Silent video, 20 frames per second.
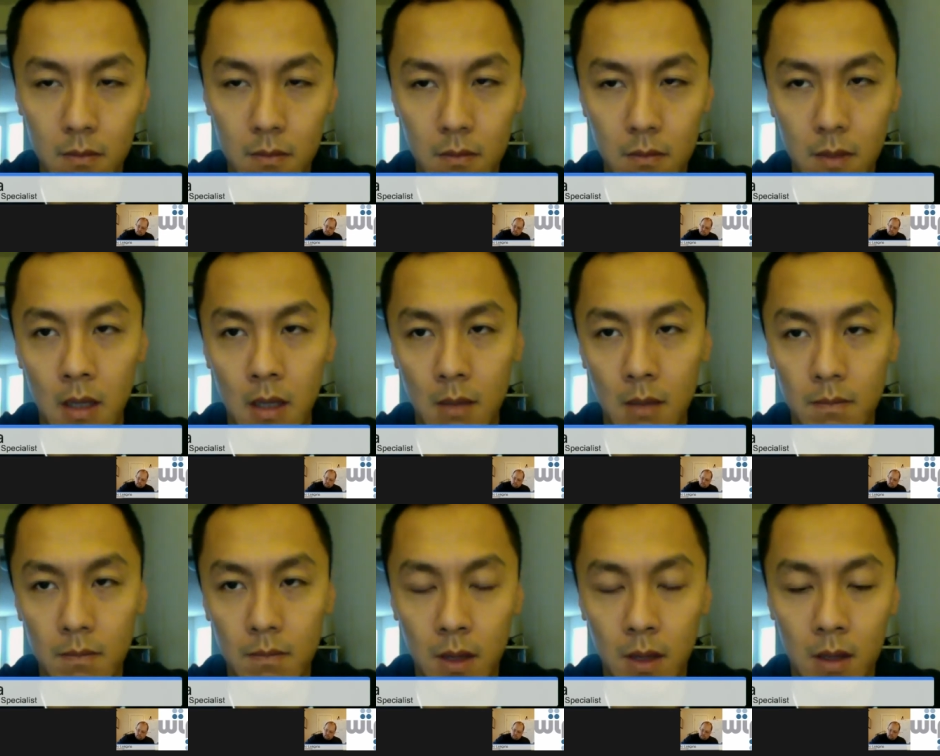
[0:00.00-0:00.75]

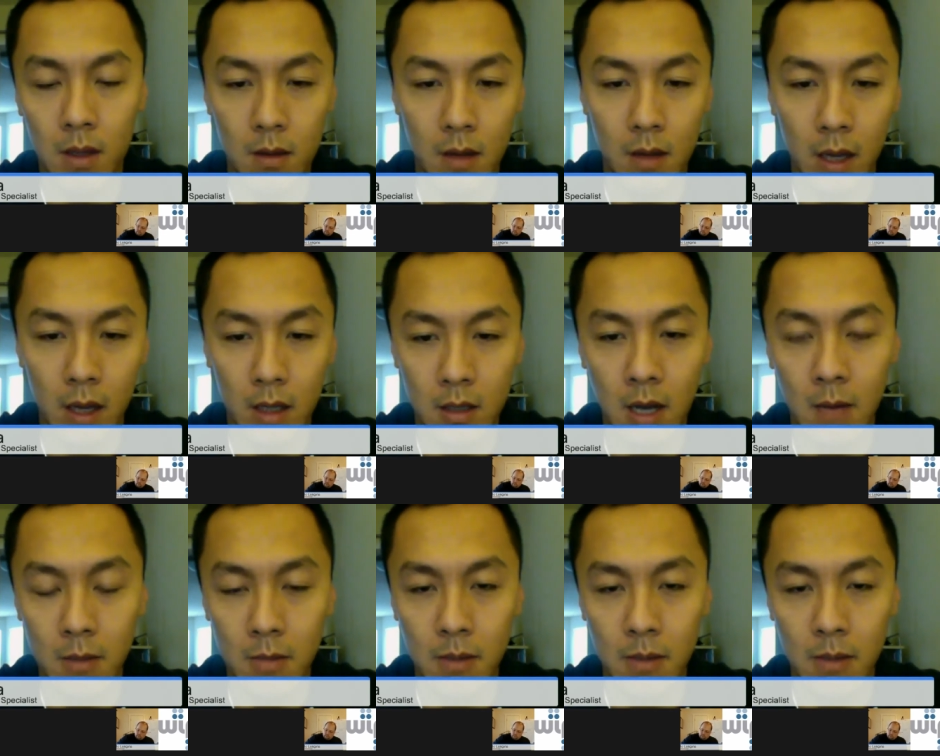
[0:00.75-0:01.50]
And like
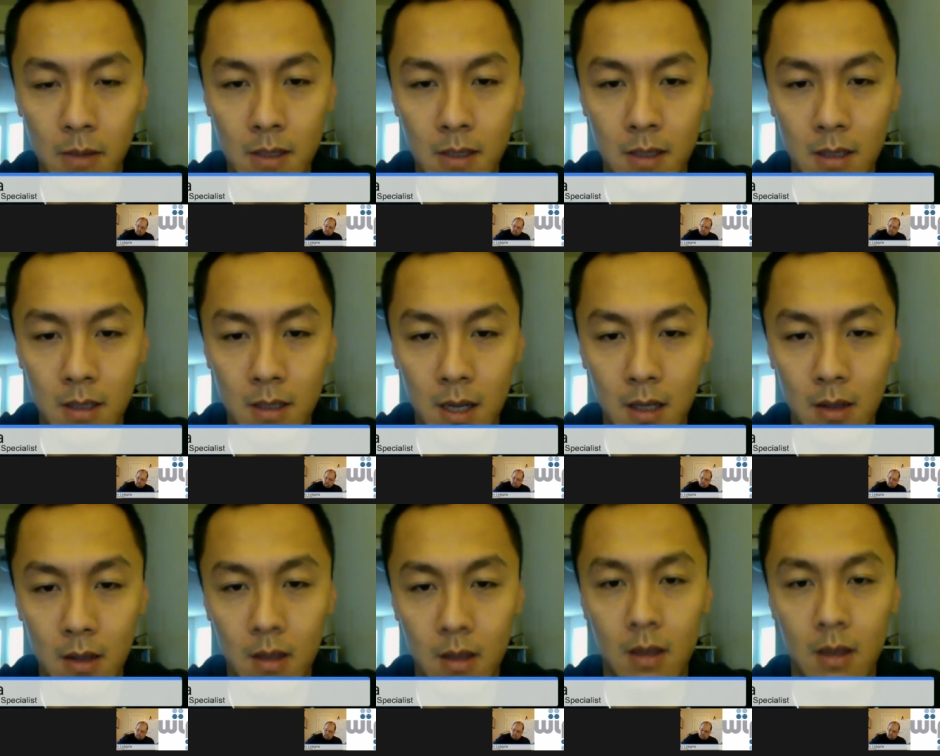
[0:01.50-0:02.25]
Thomas basically said,
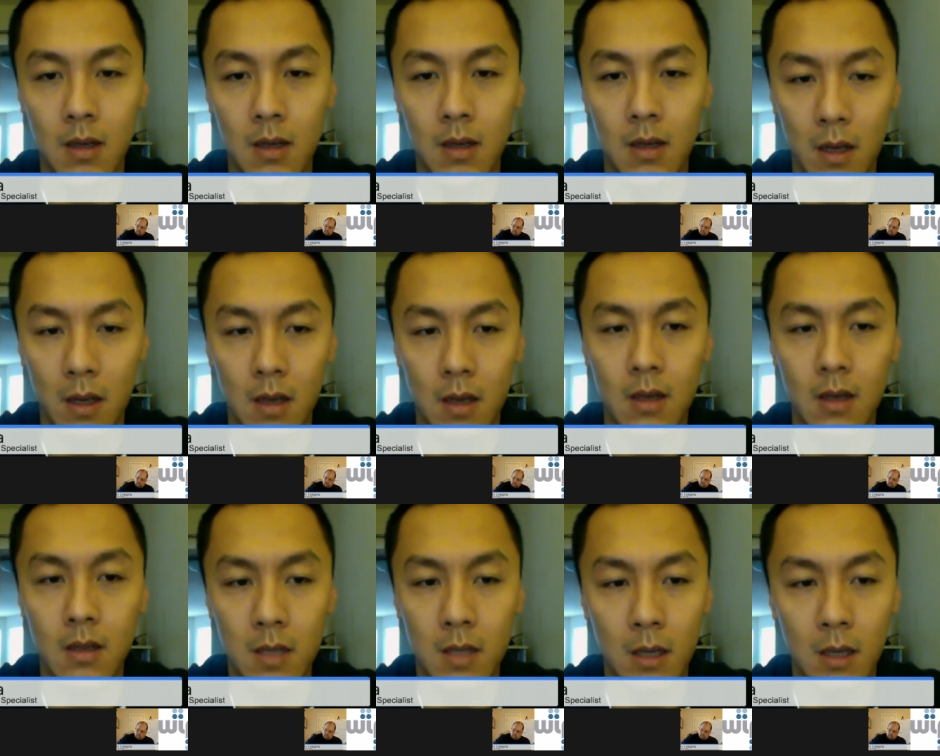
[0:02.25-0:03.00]
in a
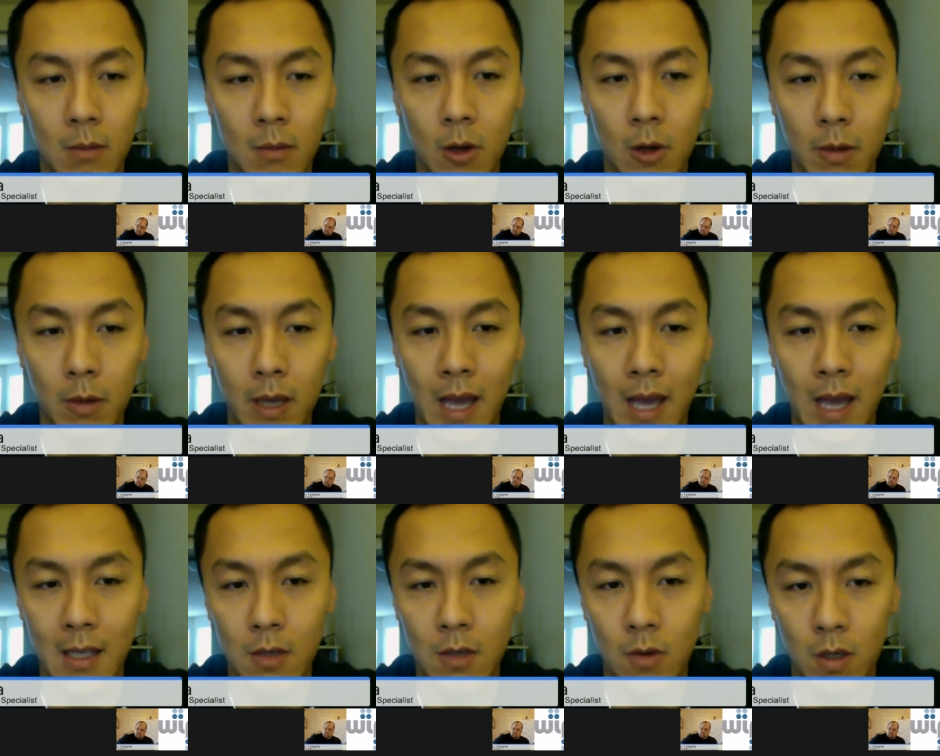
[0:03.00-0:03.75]
good team, nobody
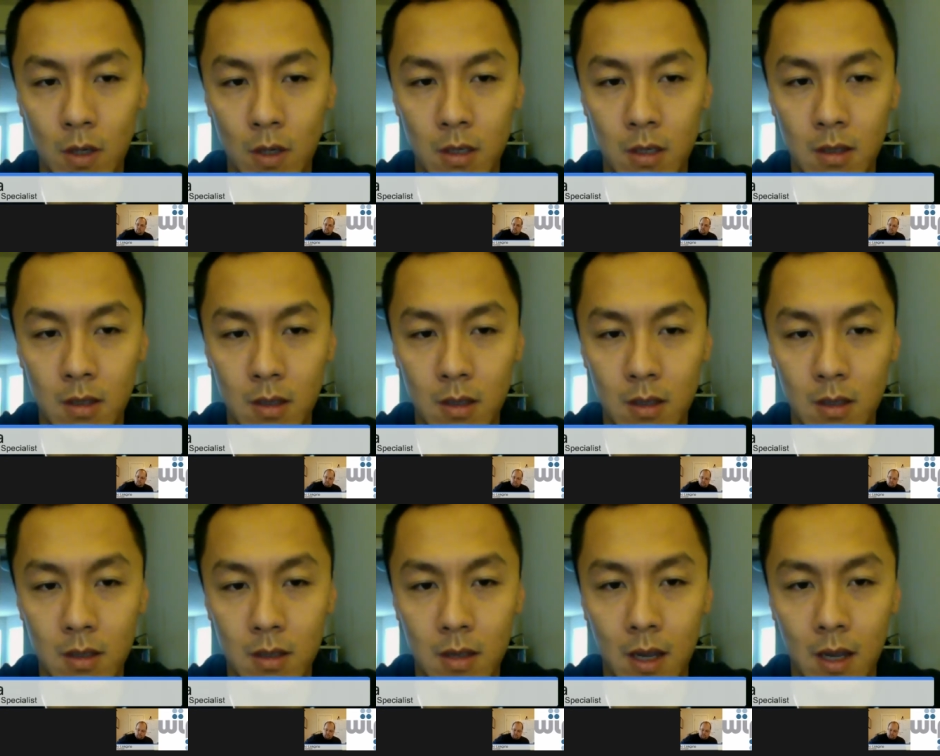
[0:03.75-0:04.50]
asks questions. It's
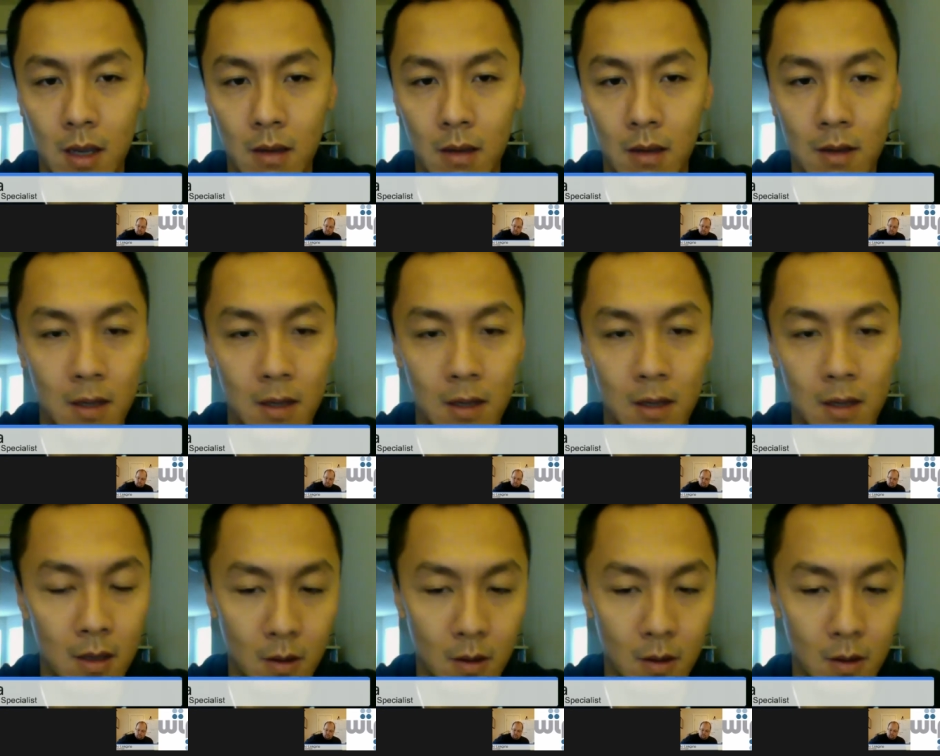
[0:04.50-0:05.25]
like,
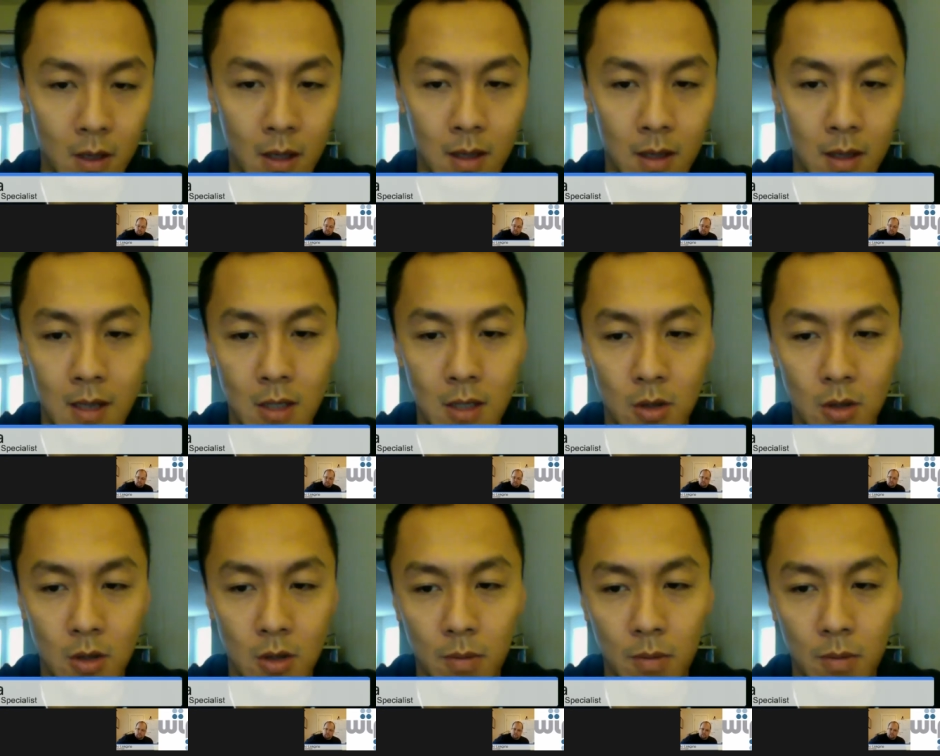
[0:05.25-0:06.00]
okay, that is your
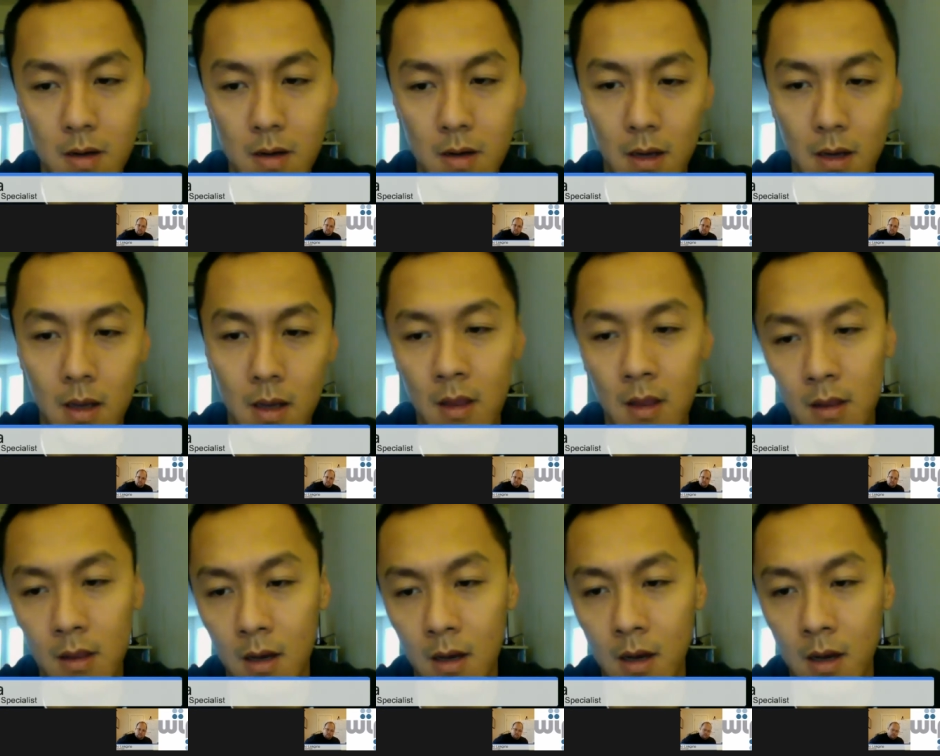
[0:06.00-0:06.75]
part,
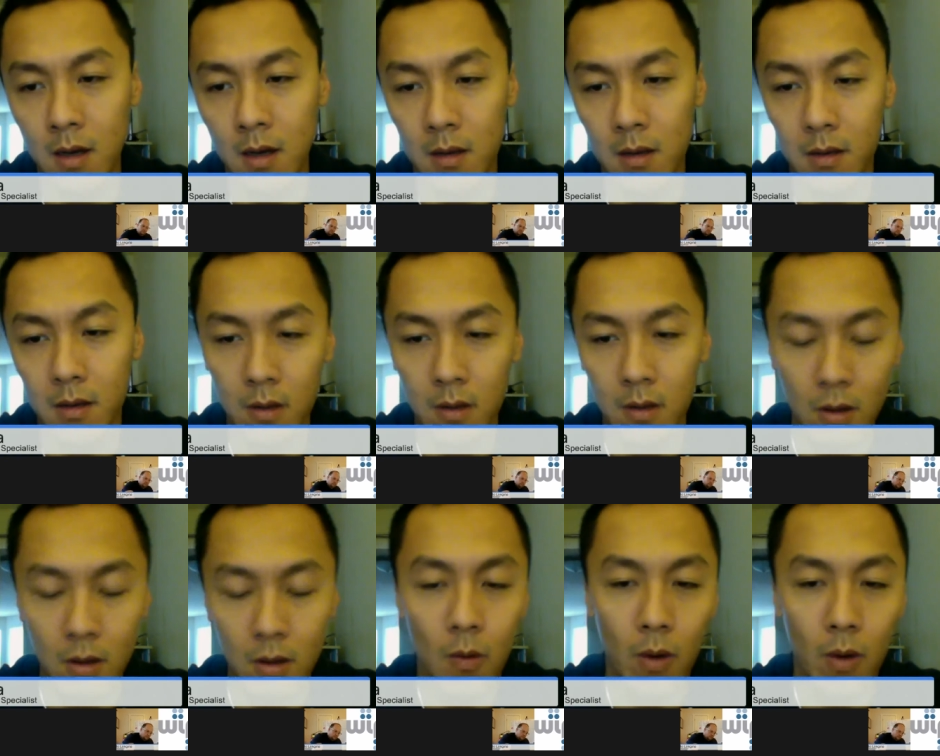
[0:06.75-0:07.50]
and you
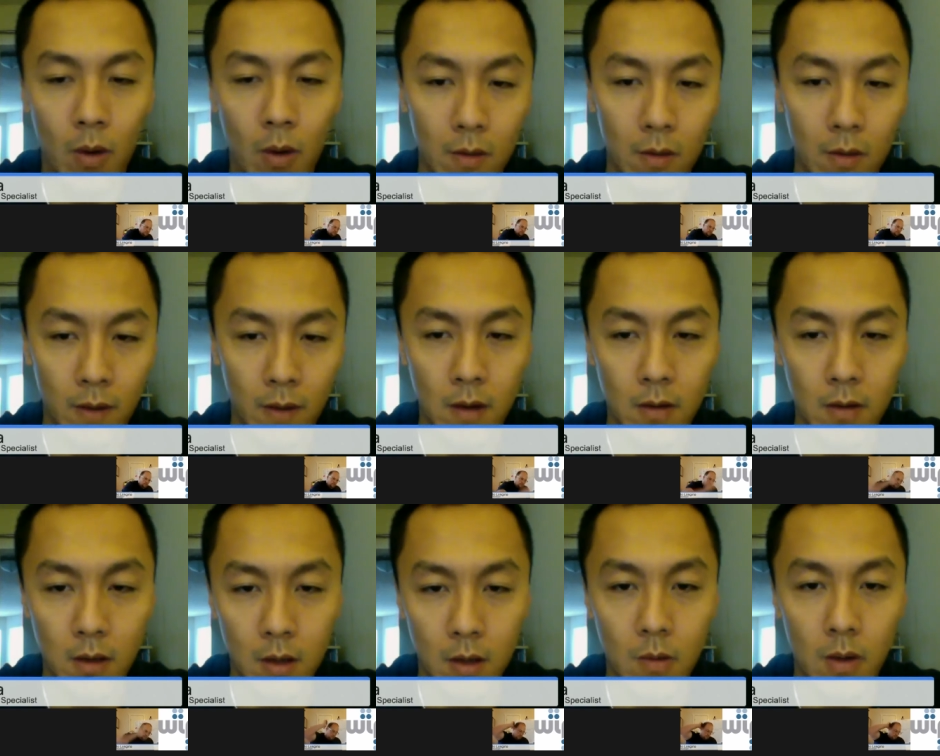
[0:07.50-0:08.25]
know when you fail,
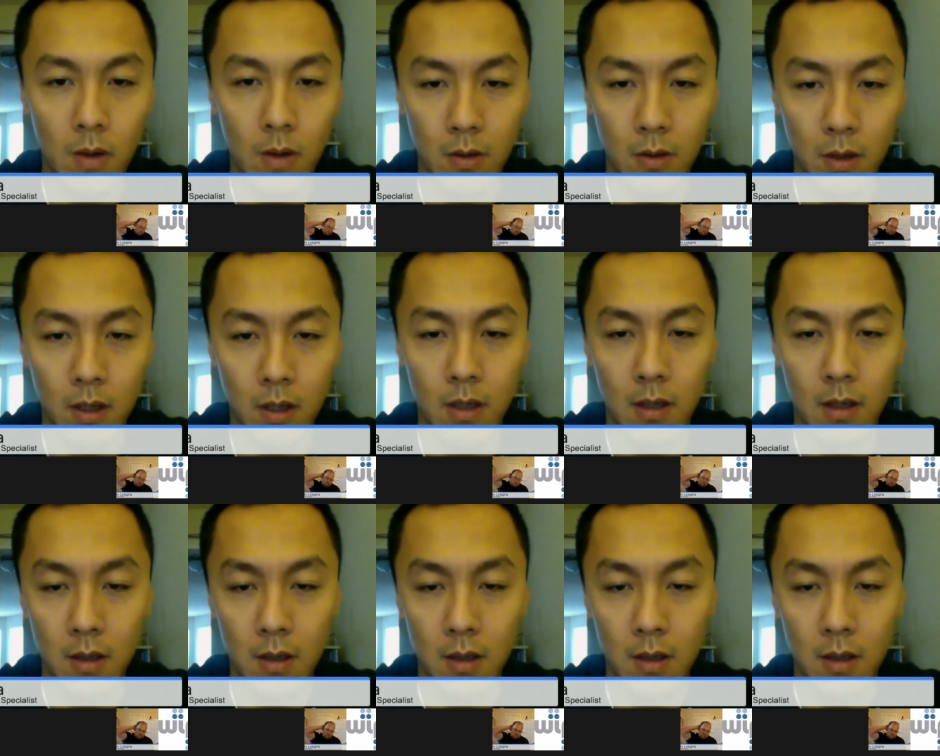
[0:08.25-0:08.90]
you know when you do good.